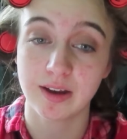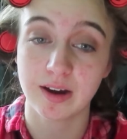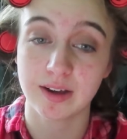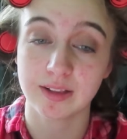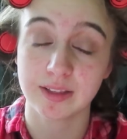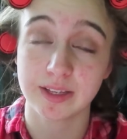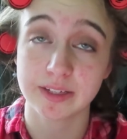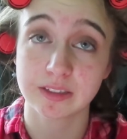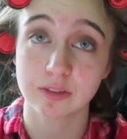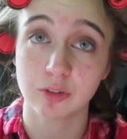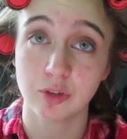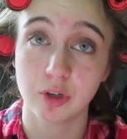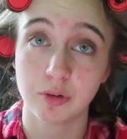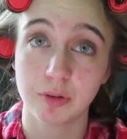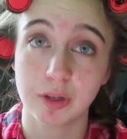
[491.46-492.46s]
I like
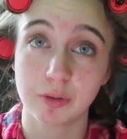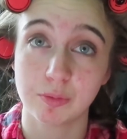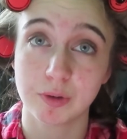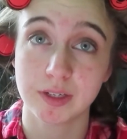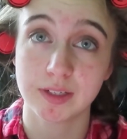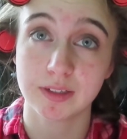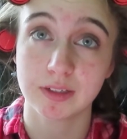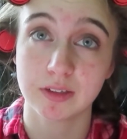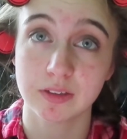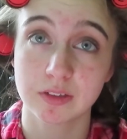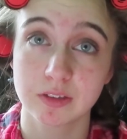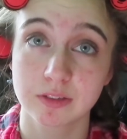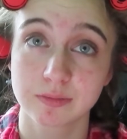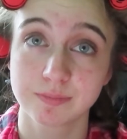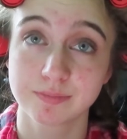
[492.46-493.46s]
knowing what it
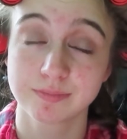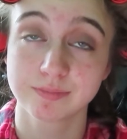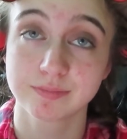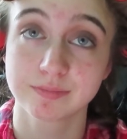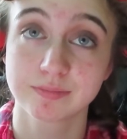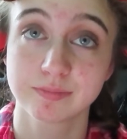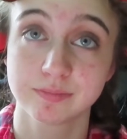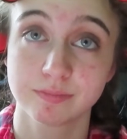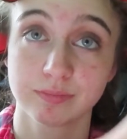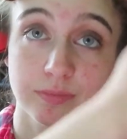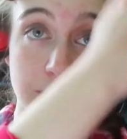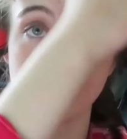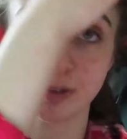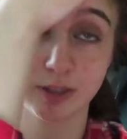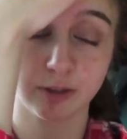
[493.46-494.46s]
is
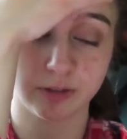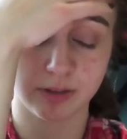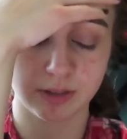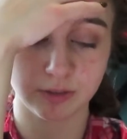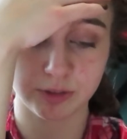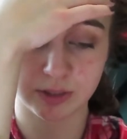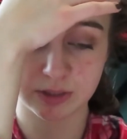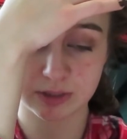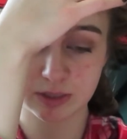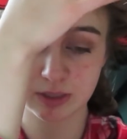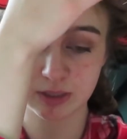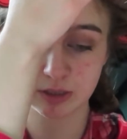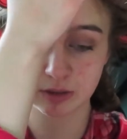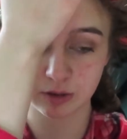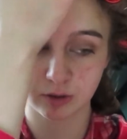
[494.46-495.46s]
rather than just
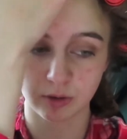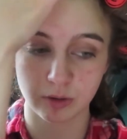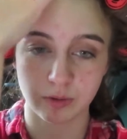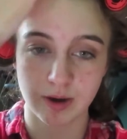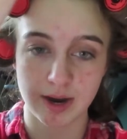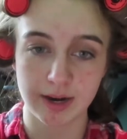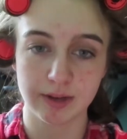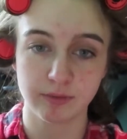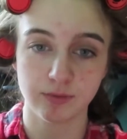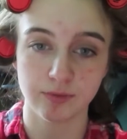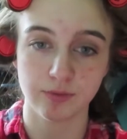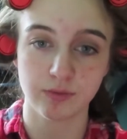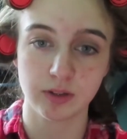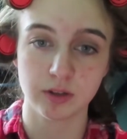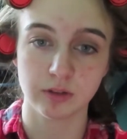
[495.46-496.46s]
saying, oh, I
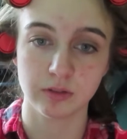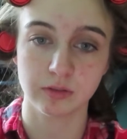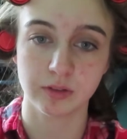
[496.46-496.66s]
feel